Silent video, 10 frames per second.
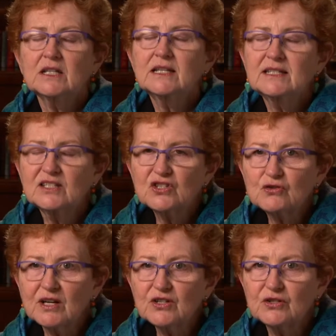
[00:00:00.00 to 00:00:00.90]
these
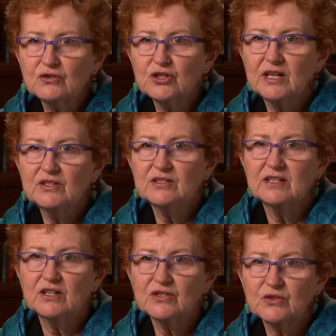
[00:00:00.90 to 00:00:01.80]
instructional changes
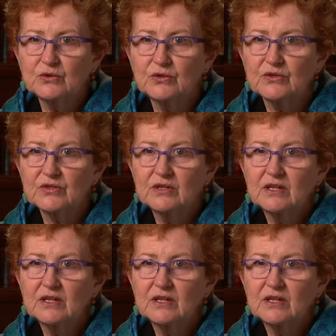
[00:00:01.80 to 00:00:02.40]
in our schools